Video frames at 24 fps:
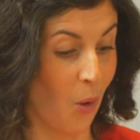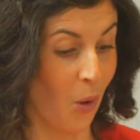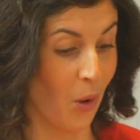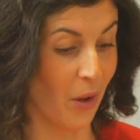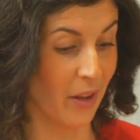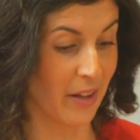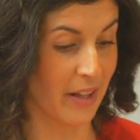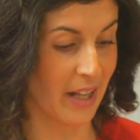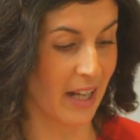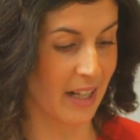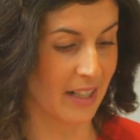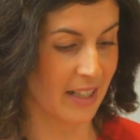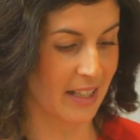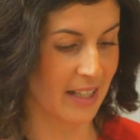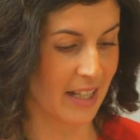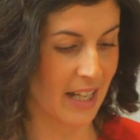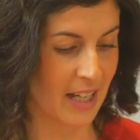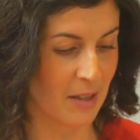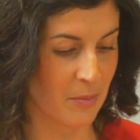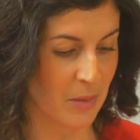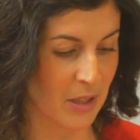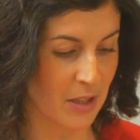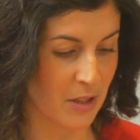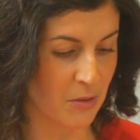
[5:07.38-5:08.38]
that came
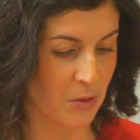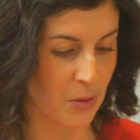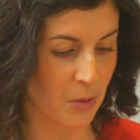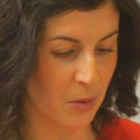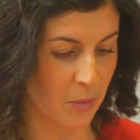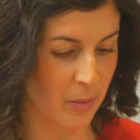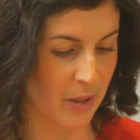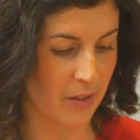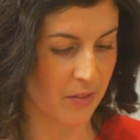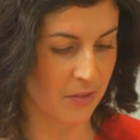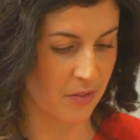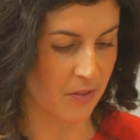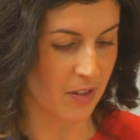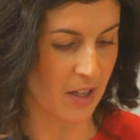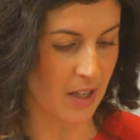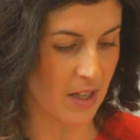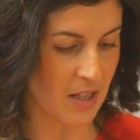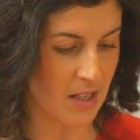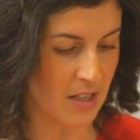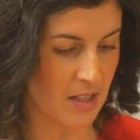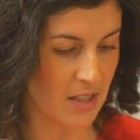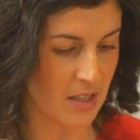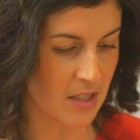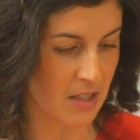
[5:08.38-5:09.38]
in through a bit
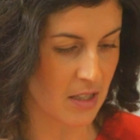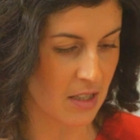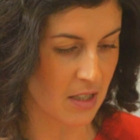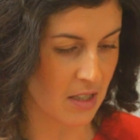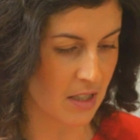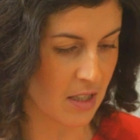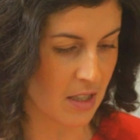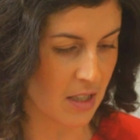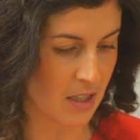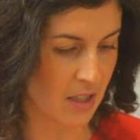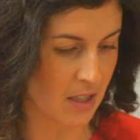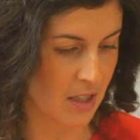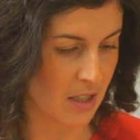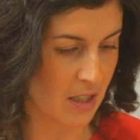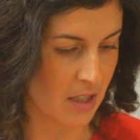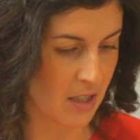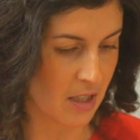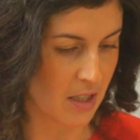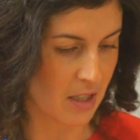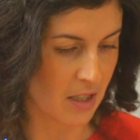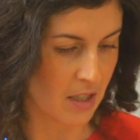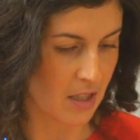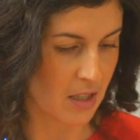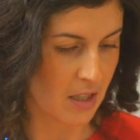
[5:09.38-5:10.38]
fast.
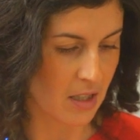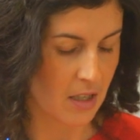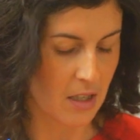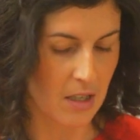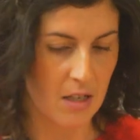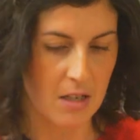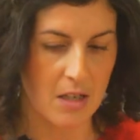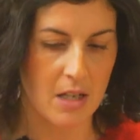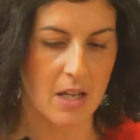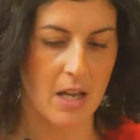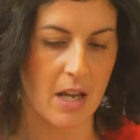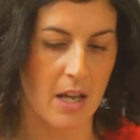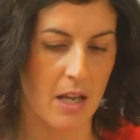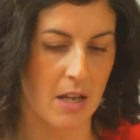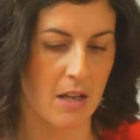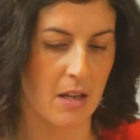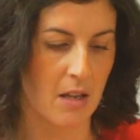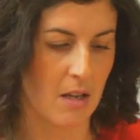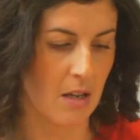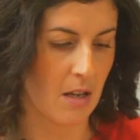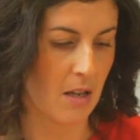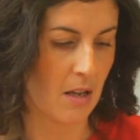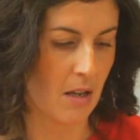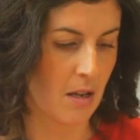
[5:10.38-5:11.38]
Okay,
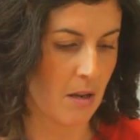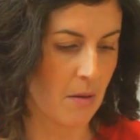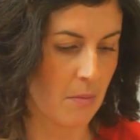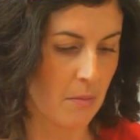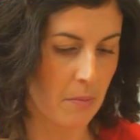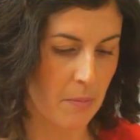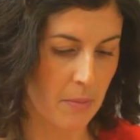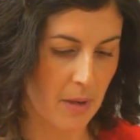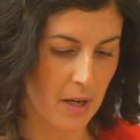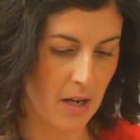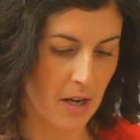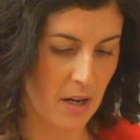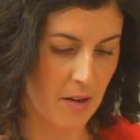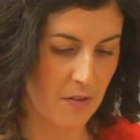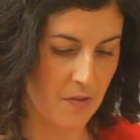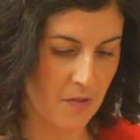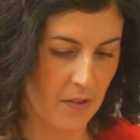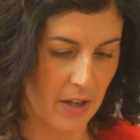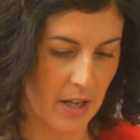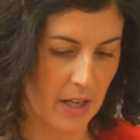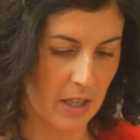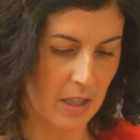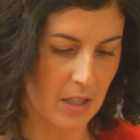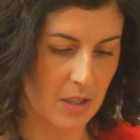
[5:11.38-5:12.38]

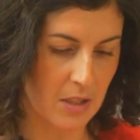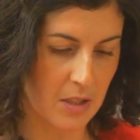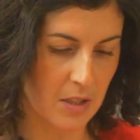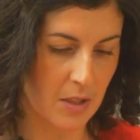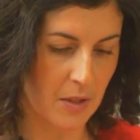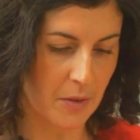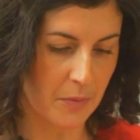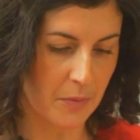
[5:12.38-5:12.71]
perfect.